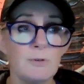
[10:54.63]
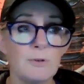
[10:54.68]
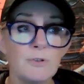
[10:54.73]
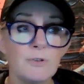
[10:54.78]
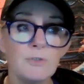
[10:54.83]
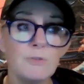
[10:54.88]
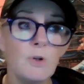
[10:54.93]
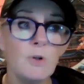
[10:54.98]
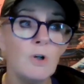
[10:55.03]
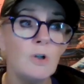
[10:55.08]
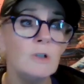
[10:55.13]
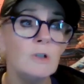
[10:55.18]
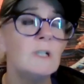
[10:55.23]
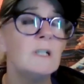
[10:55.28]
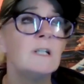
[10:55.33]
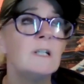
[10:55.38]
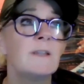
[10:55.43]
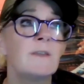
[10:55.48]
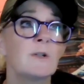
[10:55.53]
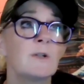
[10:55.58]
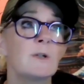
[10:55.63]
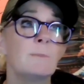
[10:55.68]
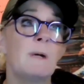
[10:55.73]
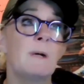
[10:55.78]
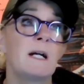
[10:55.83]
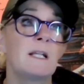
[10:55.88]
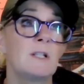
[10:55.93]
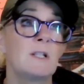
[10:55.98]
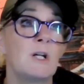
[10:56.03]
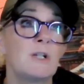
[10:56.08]
First of all, there are
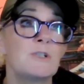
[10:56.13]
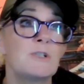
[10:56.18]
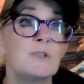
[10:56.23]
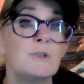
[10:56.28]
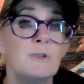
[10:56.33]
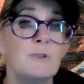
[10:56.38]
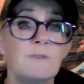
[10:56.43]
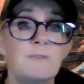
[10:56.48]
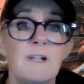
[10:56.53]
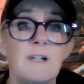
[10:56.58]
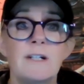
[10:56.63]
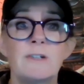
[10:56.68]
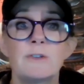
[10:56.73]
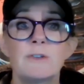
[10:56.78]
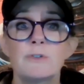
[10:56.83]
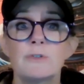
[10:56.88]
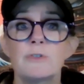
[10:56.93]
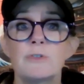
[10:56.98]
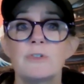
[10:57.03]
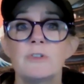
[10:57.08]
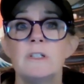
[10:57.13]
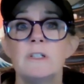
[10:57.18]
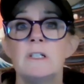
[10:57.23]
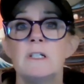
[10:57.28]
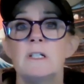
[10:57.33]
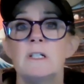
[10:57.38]
biological factors.